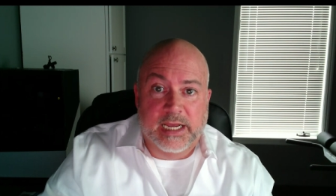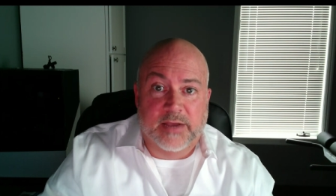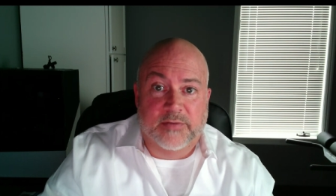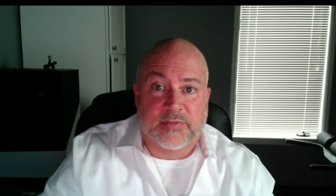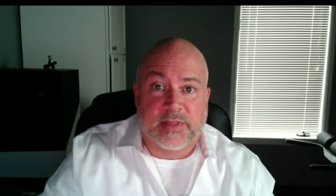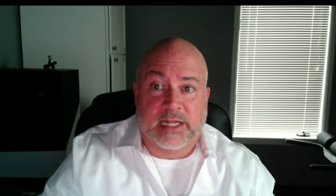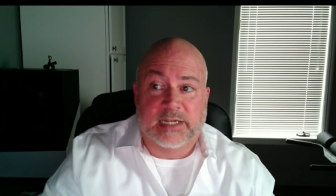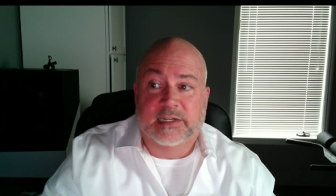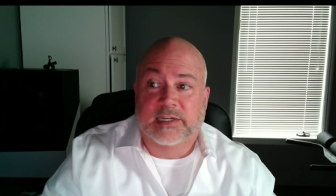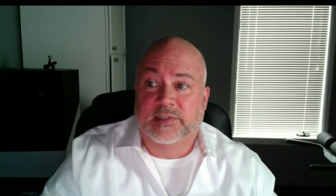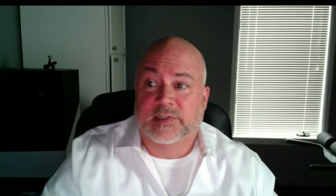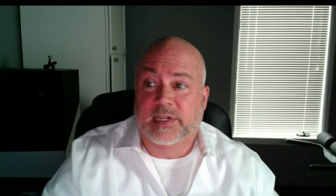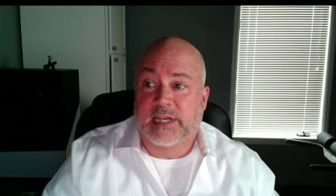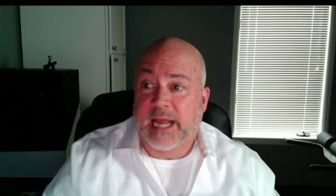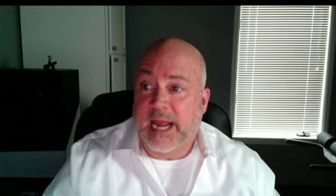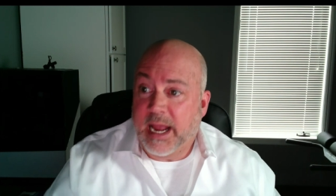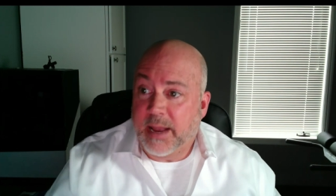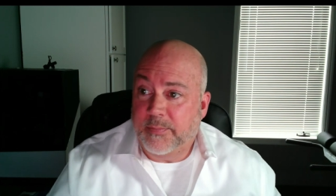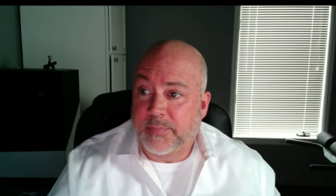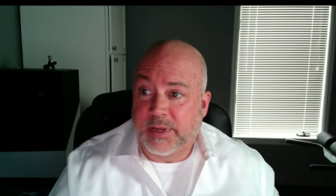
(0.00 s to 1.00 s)
If that doesn't
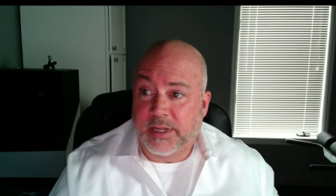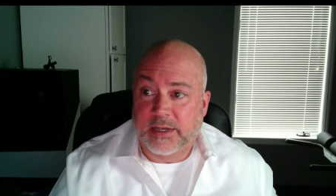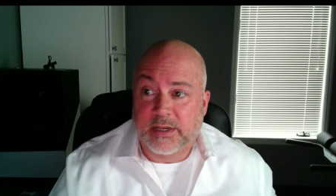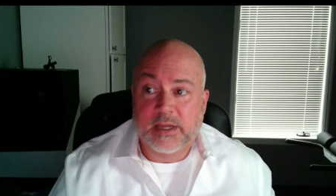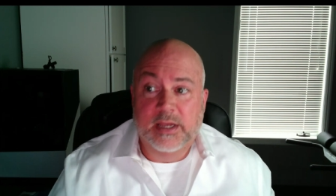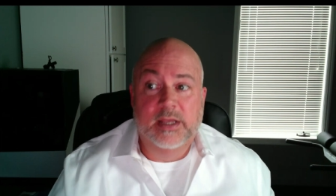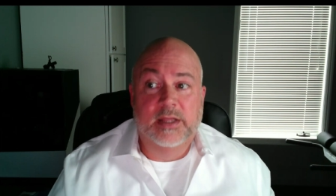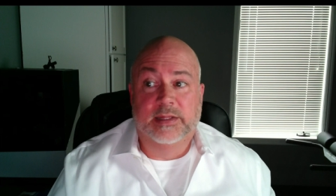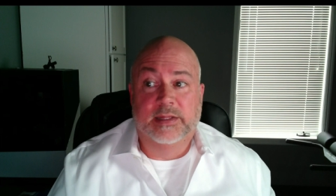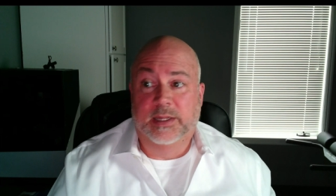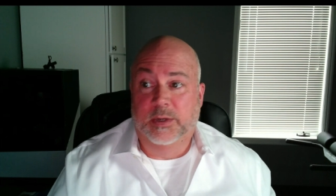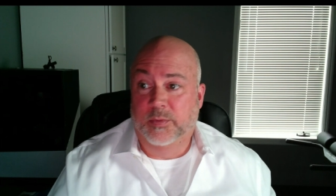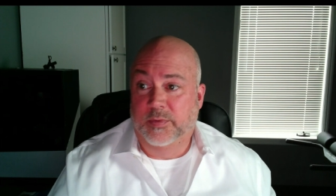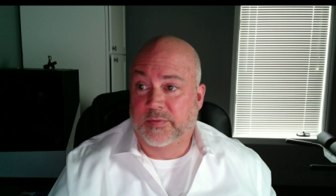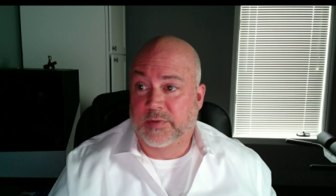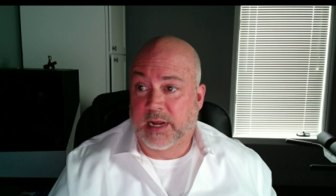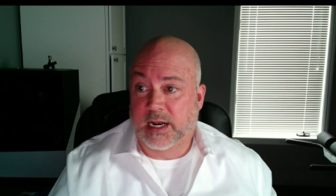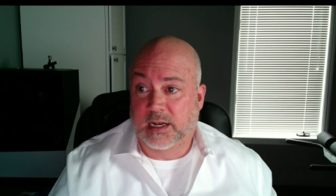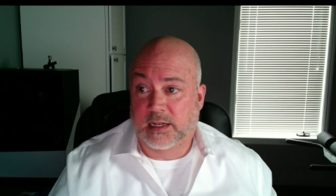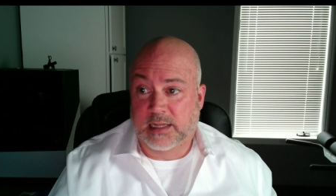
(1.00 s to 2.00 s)
happen, then
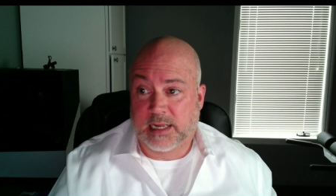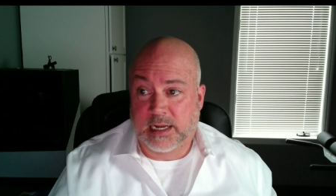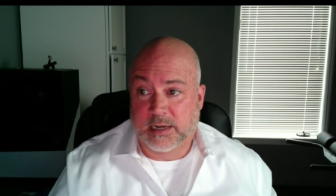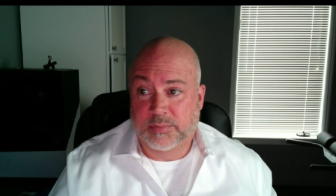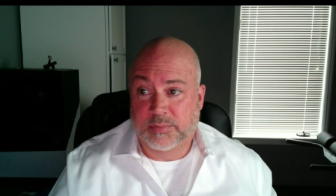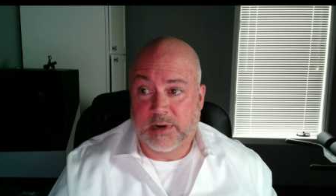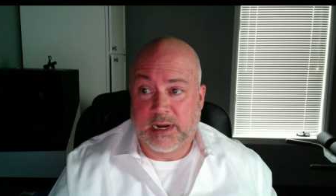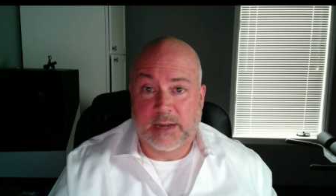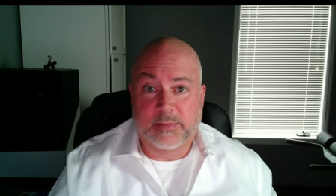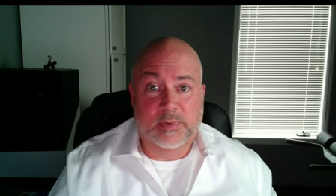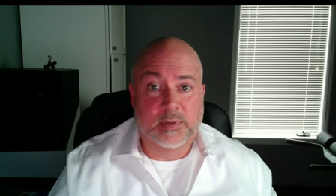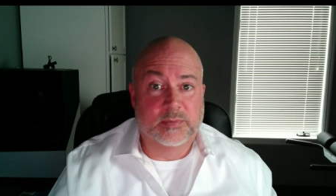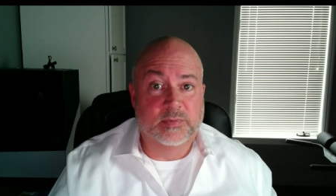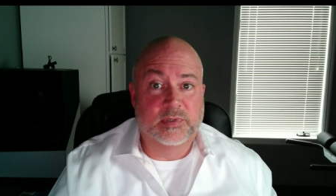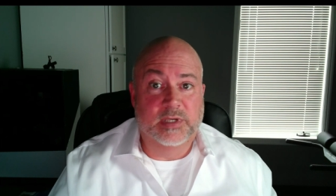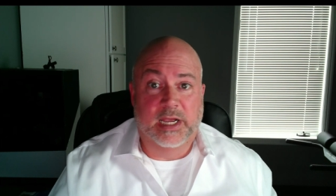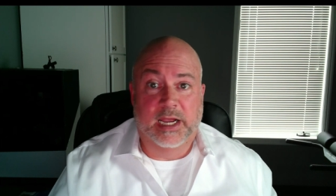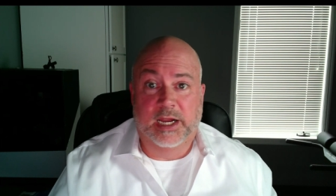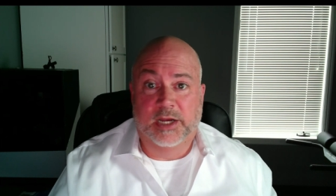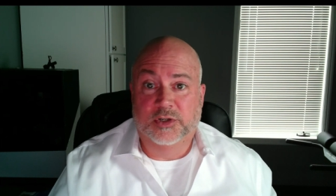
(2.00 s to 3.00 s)
we've got a lot of
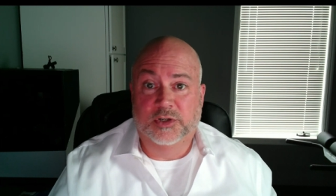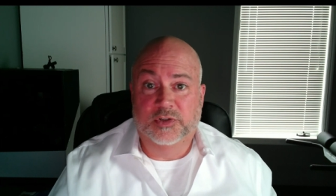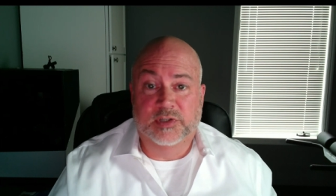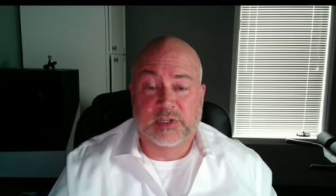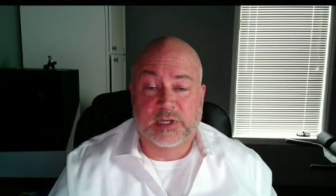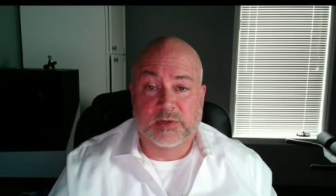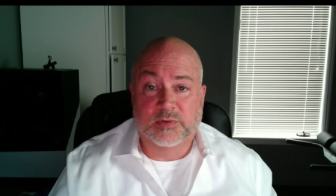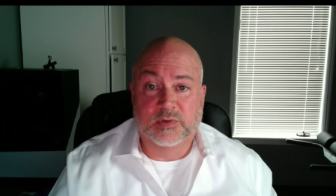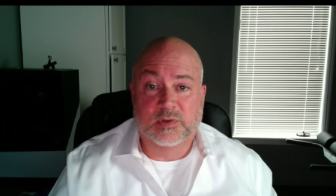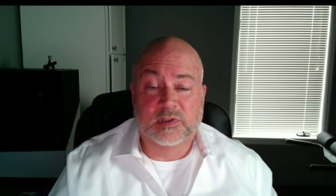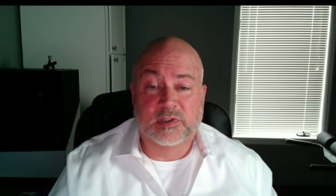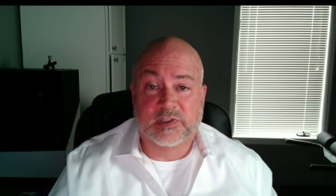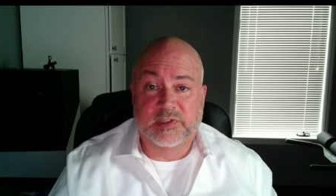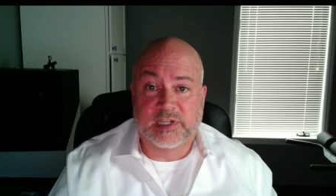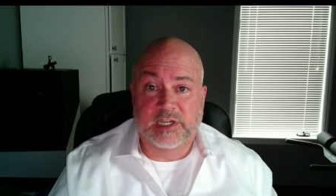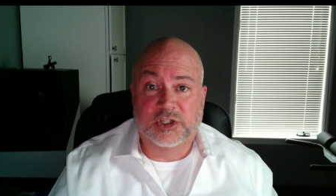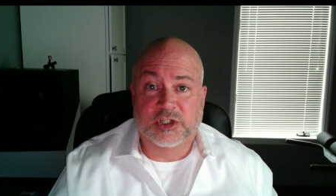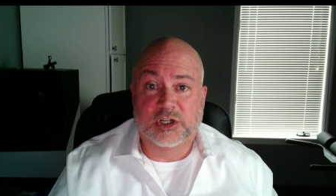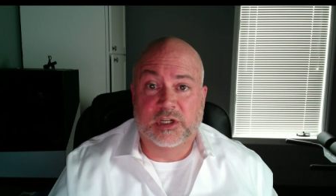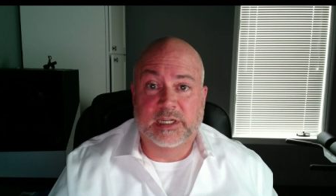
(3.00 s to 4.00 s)
problems and your cells will
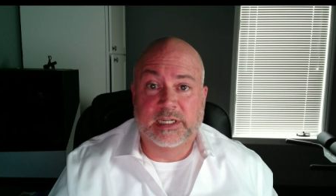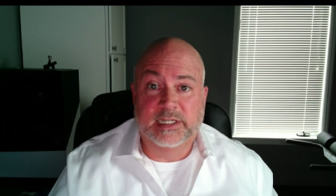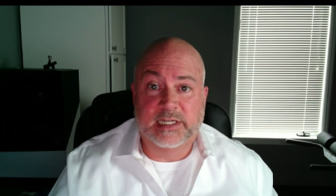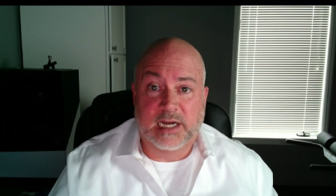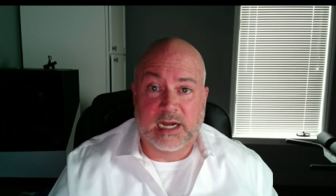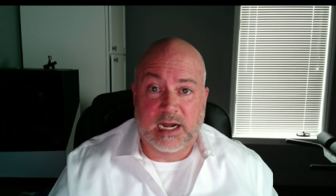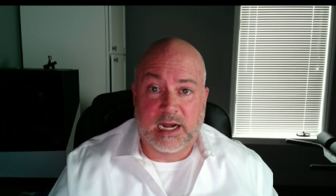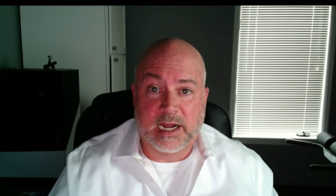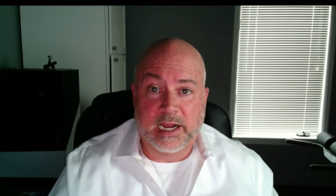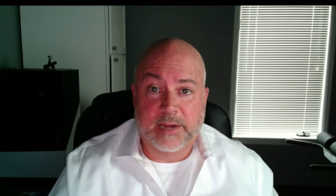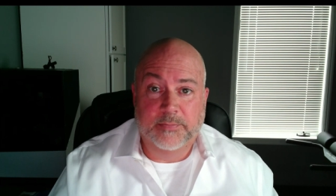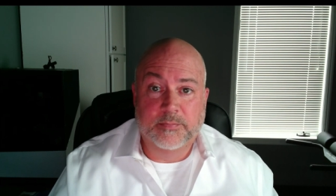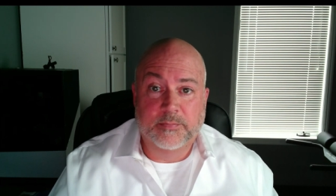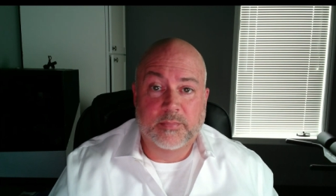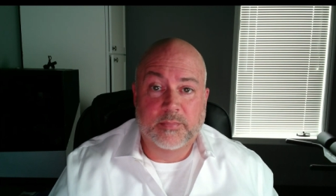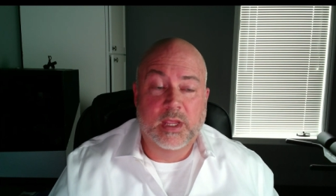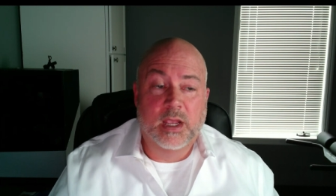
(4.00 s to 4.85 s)
essentially die.